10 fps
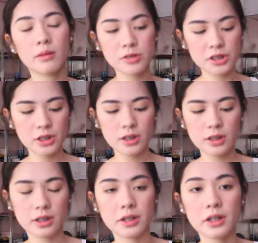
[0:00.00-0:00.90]
Just
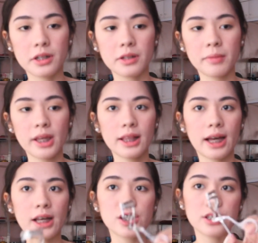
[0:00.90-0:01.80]
gonna curl my
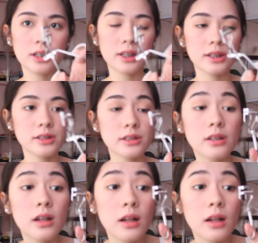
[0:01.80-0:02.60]
lashes.